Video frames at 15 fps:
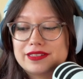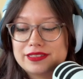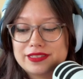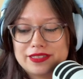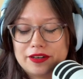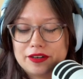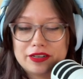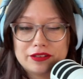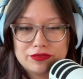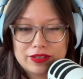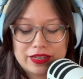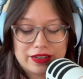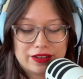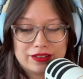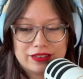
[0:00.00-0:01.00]
serif
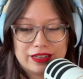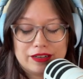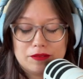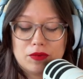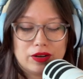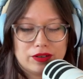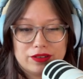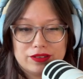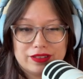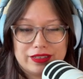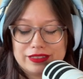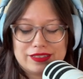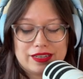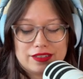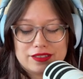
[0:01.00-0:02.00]
and like
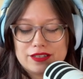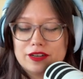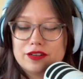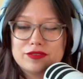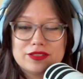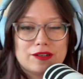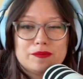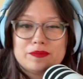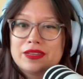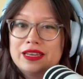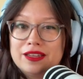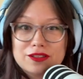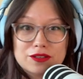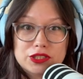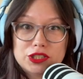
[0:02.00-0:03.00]
sans serif. So
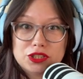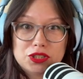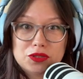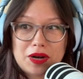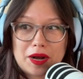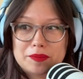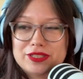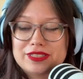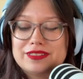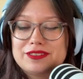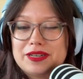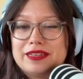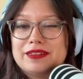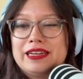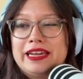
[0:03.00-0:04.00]
those are your two options,
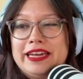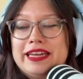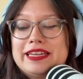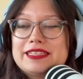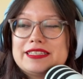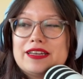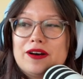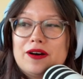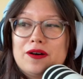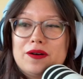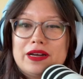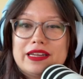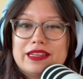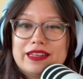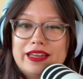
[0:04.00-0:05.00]
right? So
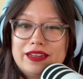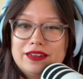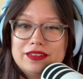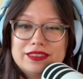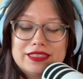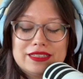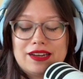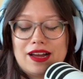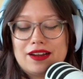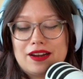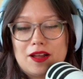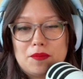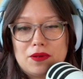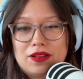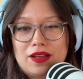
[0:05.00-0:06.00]
that did not
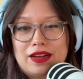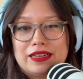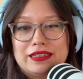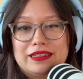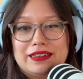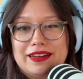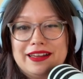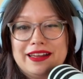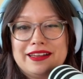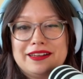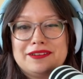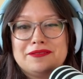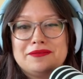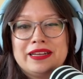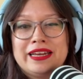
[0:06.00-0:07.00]
help a lot.
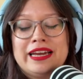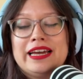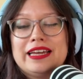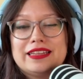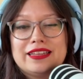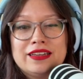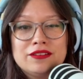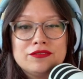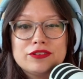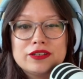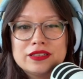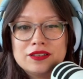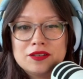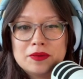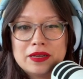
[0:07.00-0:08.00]
Then for a
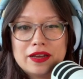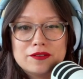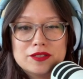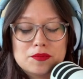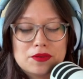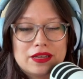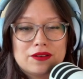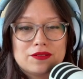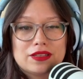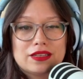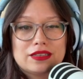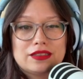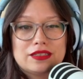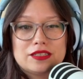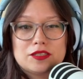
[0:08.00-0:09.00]
little bit, I was playing with like
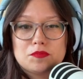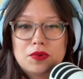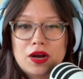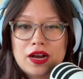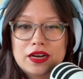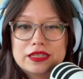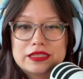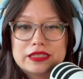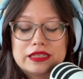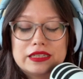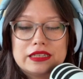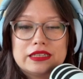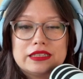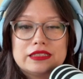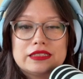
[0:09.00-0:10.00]
these
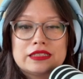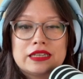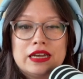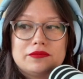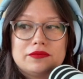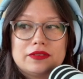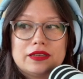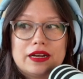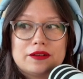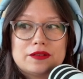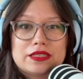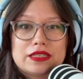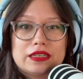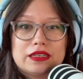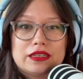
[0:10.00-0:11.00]
boxes. I was
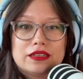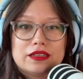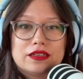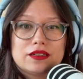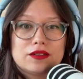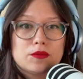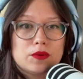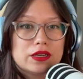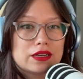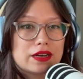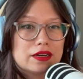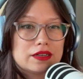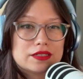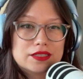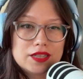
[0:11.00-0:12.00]
thinking like, what kind
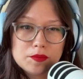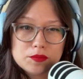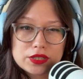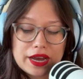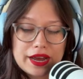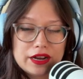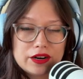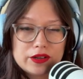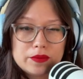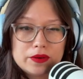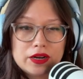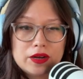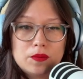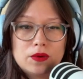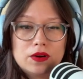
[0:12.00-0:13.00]
of subtitle would
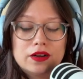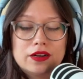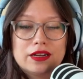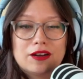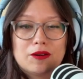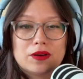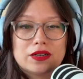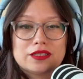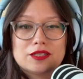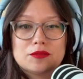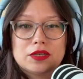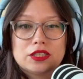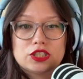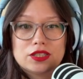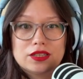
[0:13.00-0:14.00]
I want? I wanted to
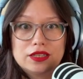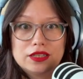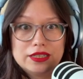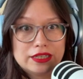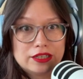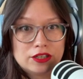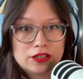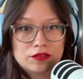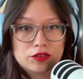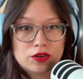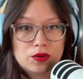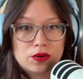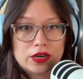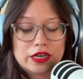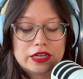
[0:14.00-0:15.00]
mention the year, of
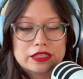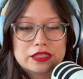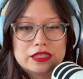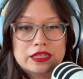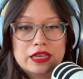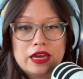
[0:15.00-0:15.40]
course.